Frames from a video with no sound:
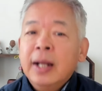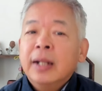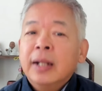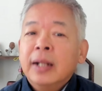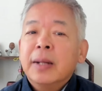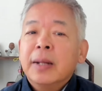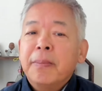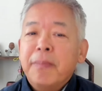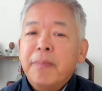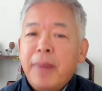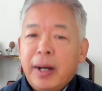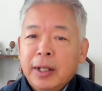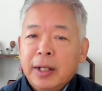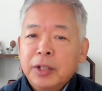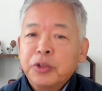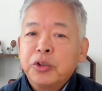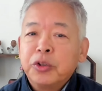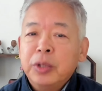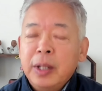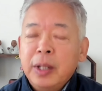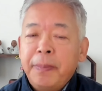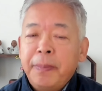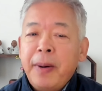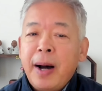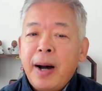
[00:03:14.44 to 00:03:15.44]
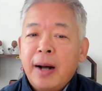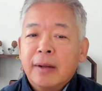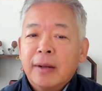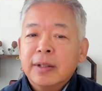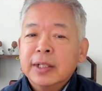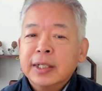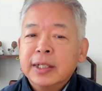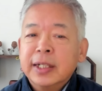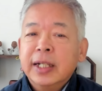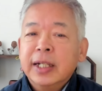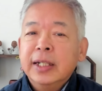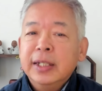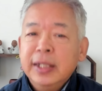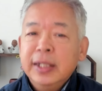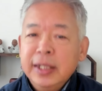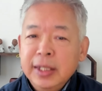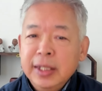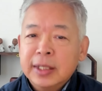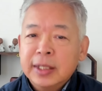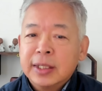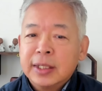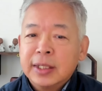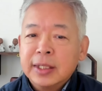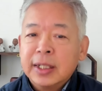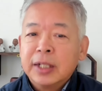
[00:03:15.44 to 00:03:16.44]
The monetary policy
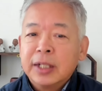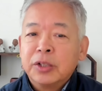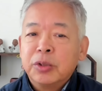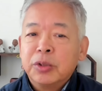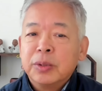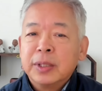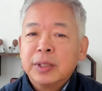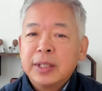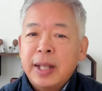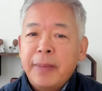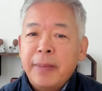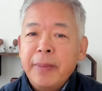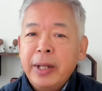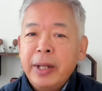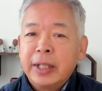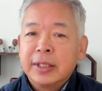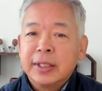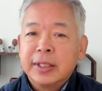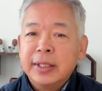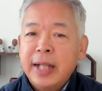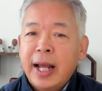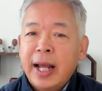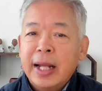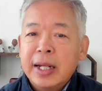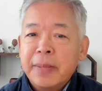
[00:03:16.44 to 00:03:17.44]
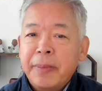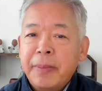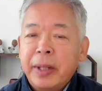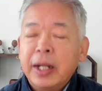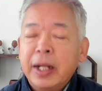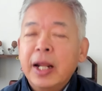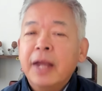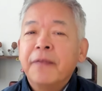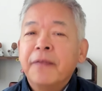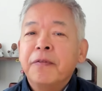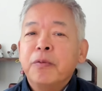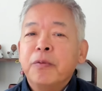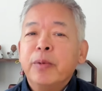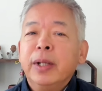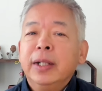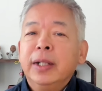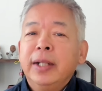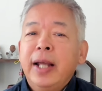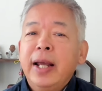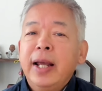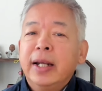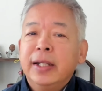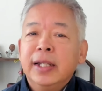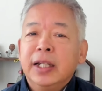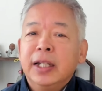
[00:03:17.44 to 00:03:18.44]
is the, to some extent, but if we
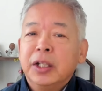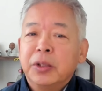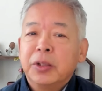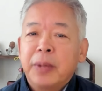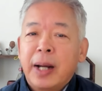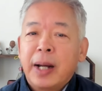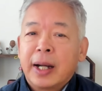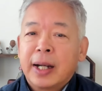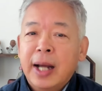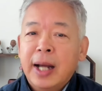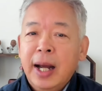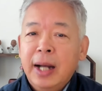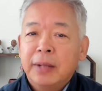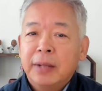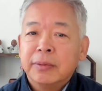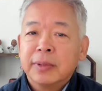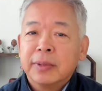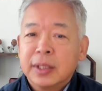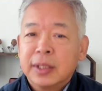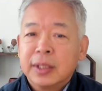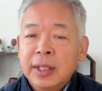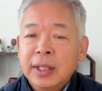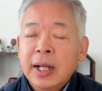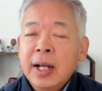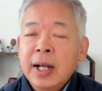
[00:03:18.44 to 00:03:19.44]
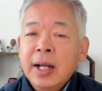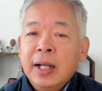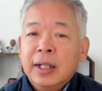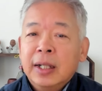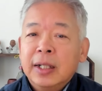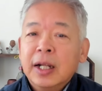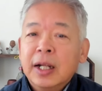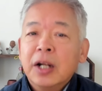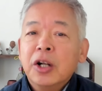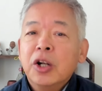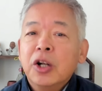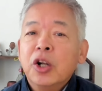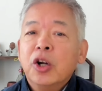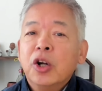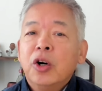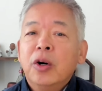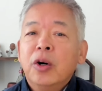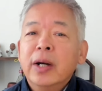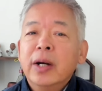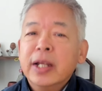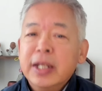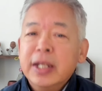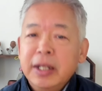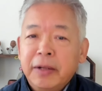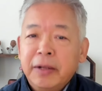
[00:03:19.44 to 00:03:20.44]
take into account the
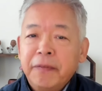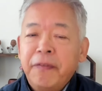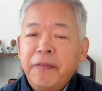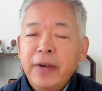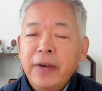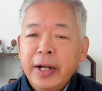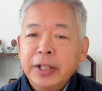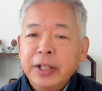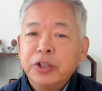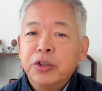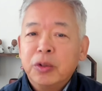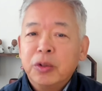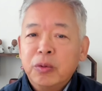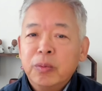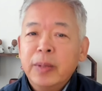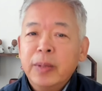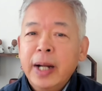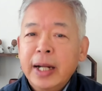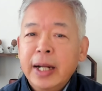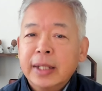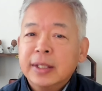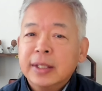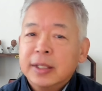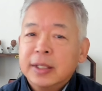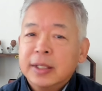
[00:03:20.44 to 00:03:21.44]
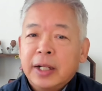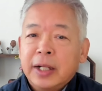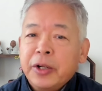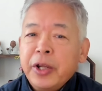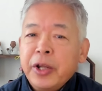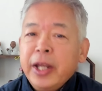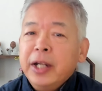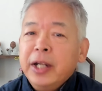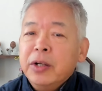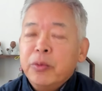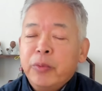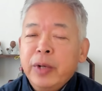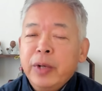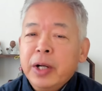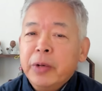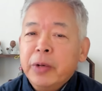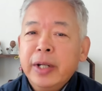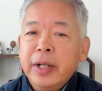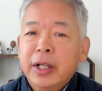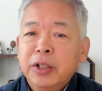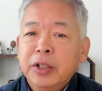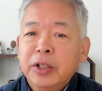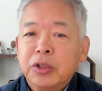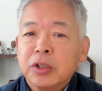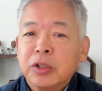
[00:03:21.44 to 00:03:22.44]
lower inflation rate, the in, real
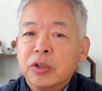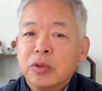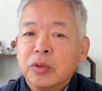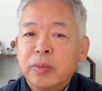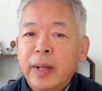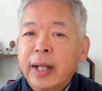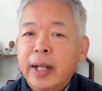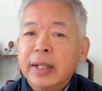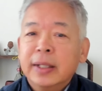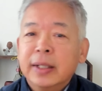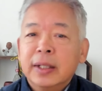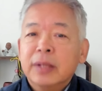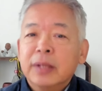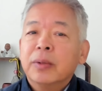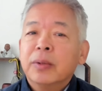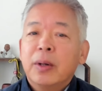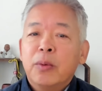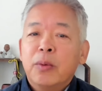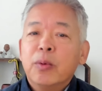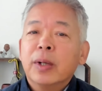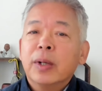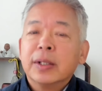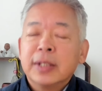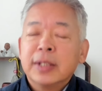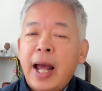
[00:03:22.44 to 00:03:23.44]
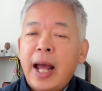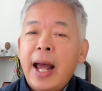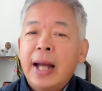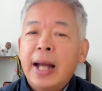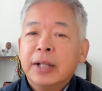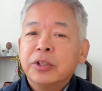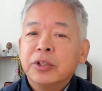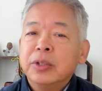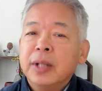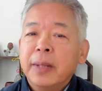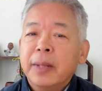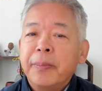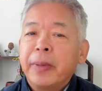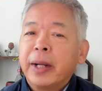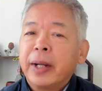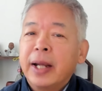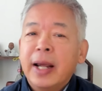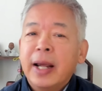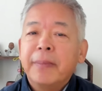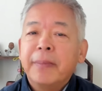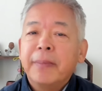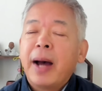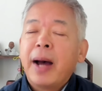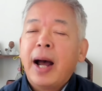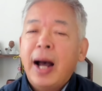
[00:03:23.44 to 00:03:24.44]
interest rate was actually
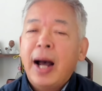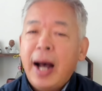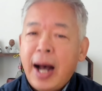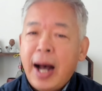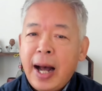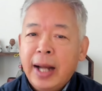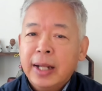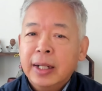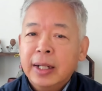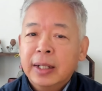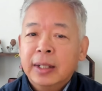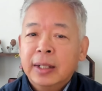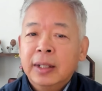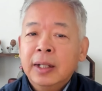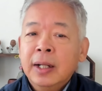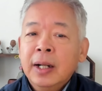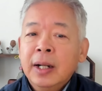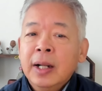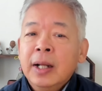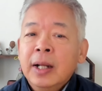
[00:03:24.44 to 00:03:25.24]
became higher.